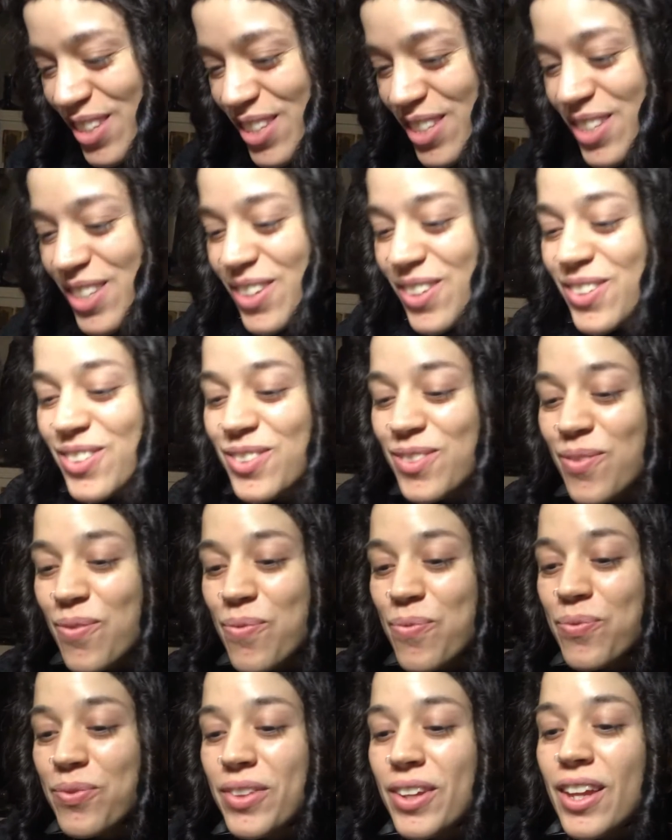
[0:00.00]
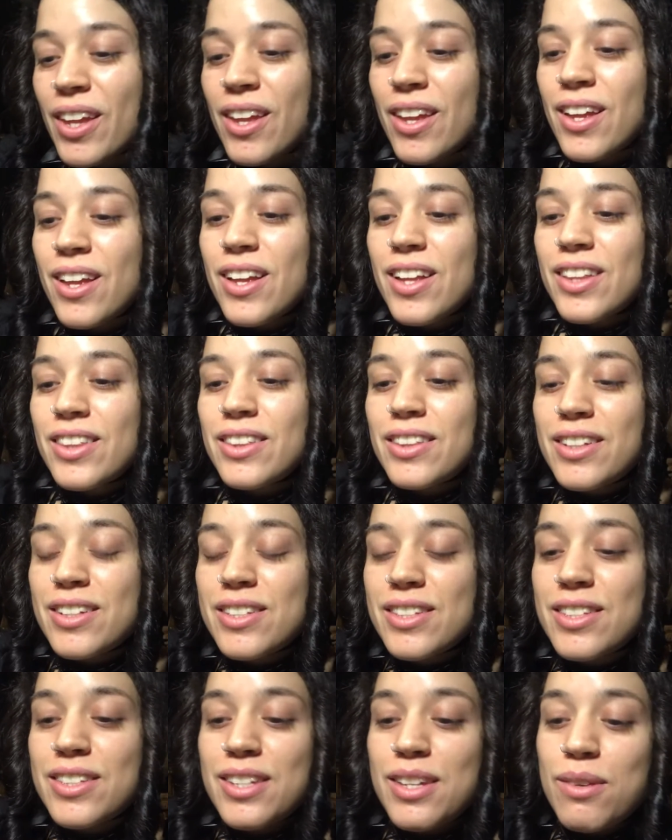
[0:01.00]
so let's
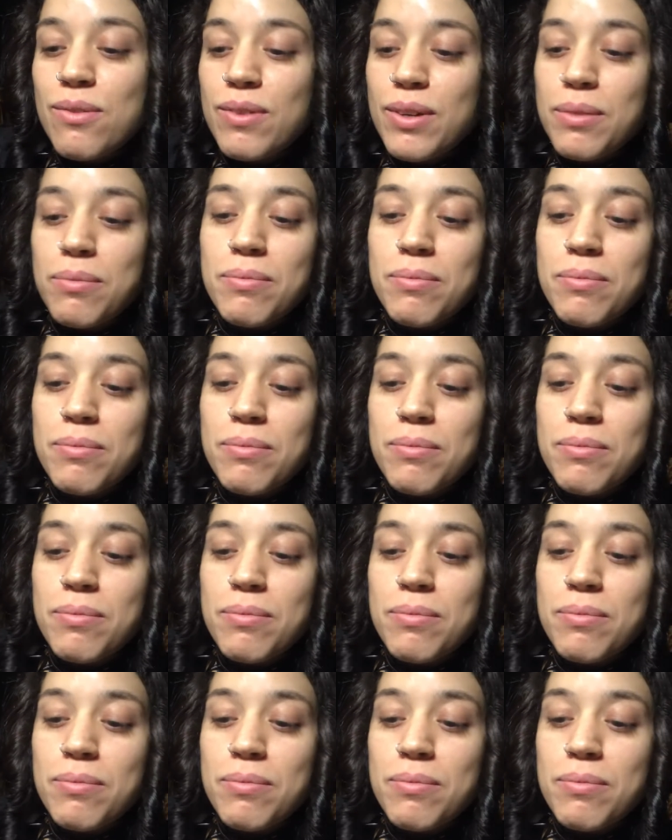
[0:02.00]
see what